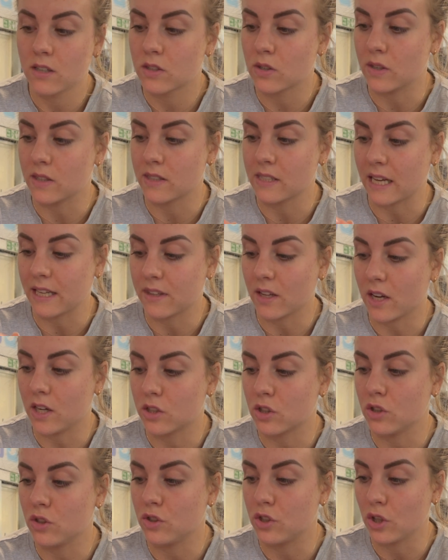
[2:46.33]
So it said that I
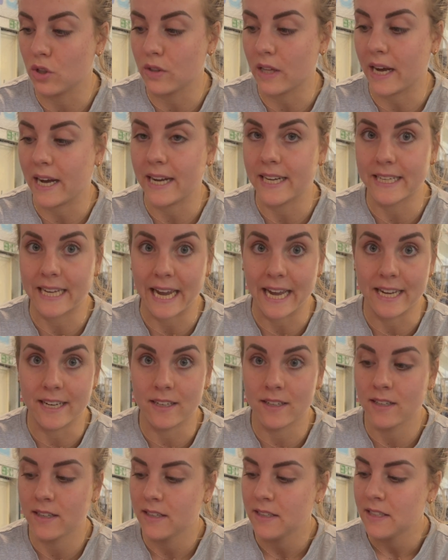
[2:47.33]
should do that again,
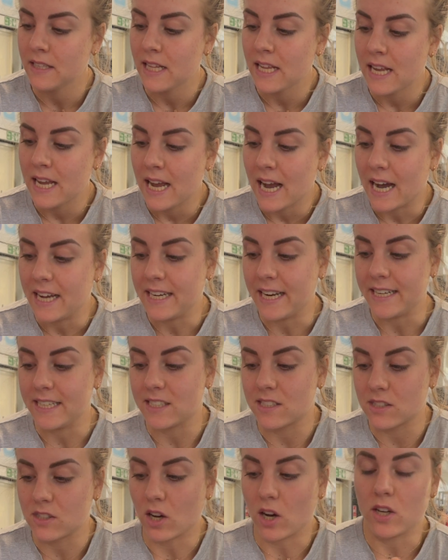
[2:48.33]
and then it
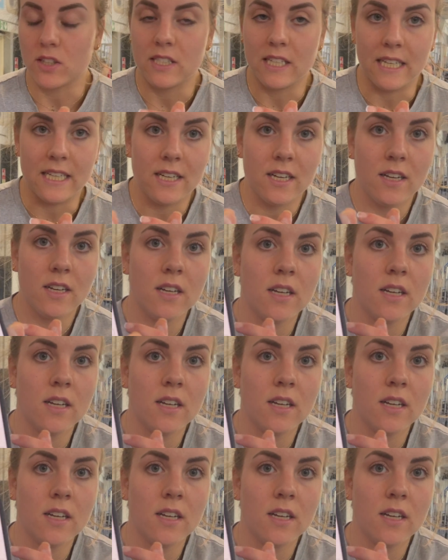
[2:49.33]
started